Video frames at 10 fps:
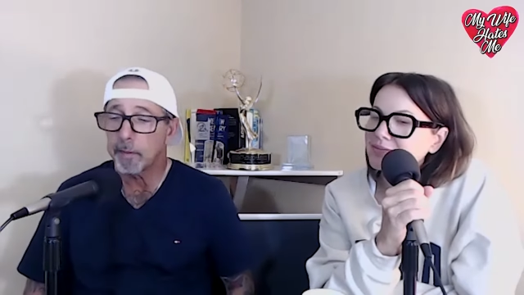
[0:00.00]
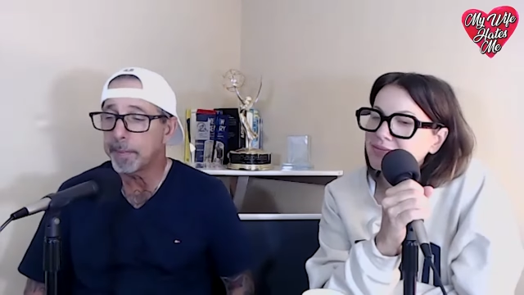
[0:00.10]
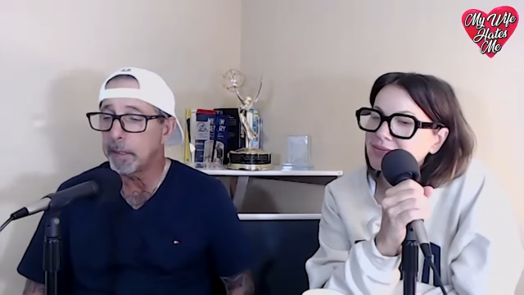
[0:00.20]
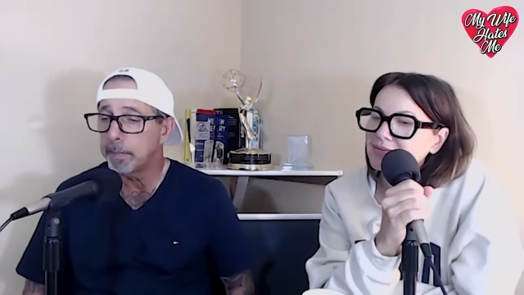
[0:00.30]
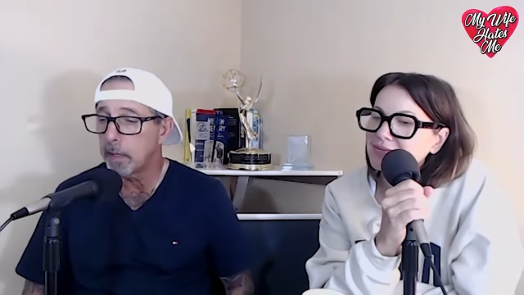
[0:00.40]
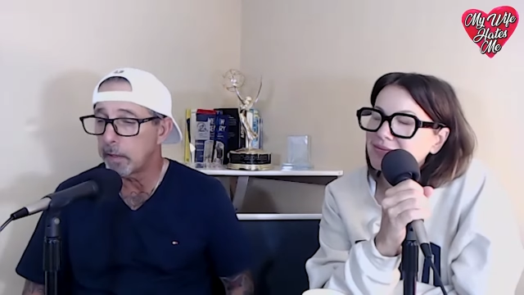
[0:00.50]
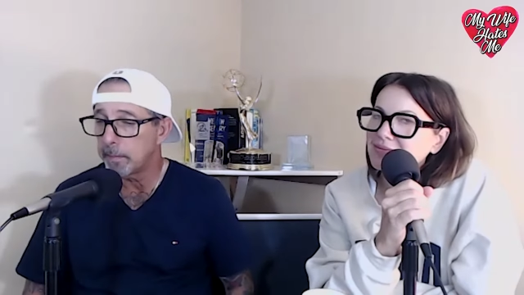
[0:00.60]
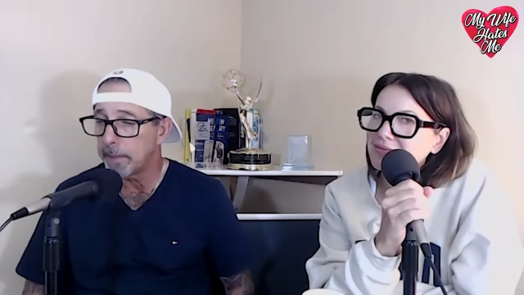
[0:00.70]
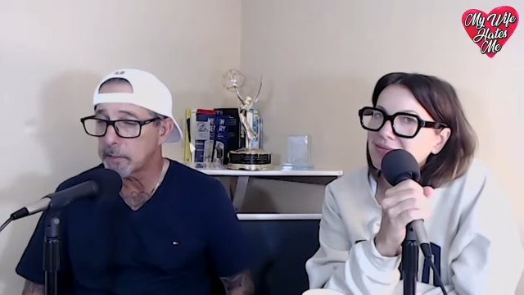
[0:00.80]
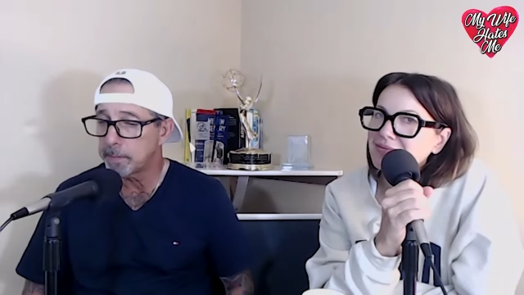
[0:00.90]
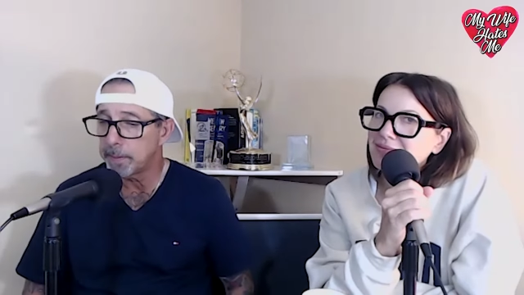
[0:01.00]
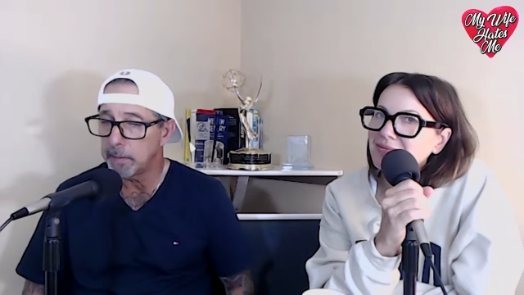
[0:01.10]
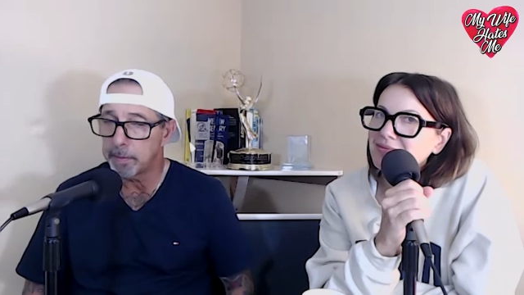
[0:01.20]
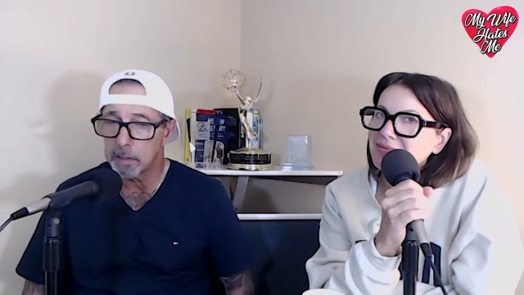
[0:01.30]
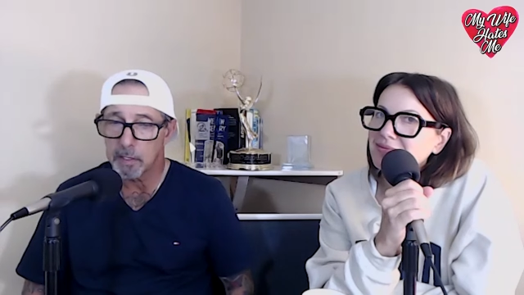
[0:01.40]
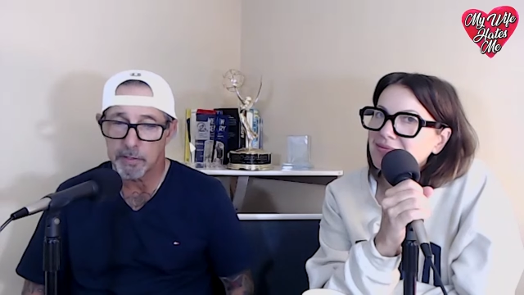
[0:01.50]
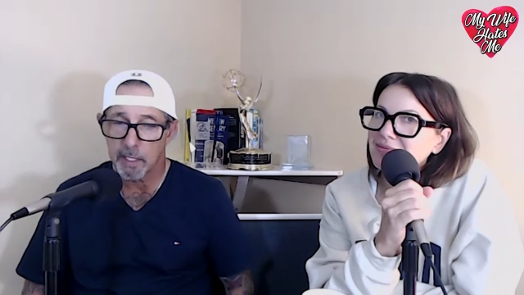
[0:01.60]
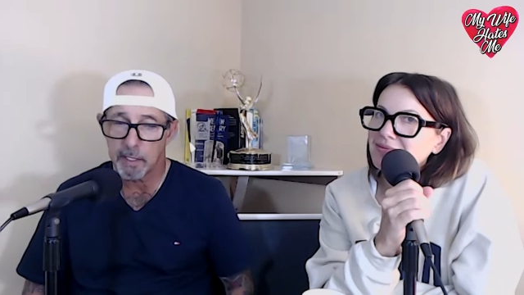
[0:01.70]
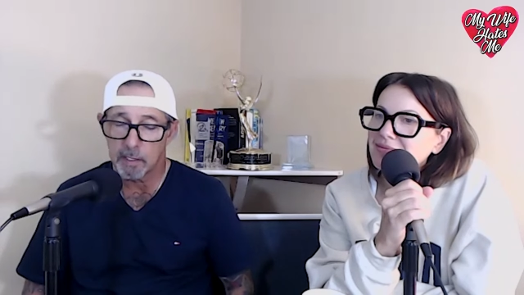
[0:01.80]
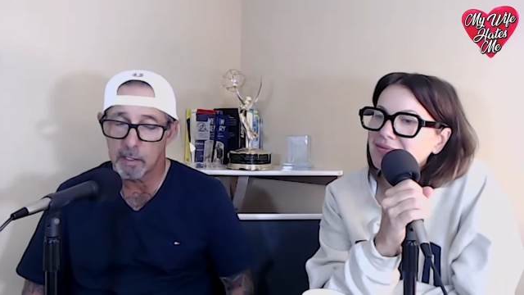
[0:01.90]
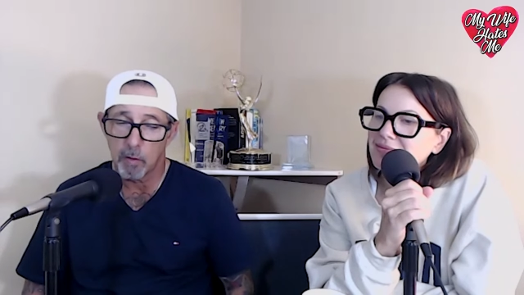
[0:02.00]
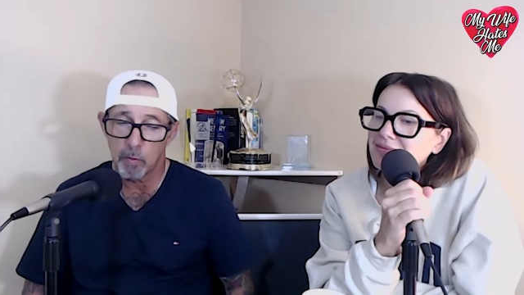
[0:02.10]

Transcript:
Speaker 1: people are the best people because they go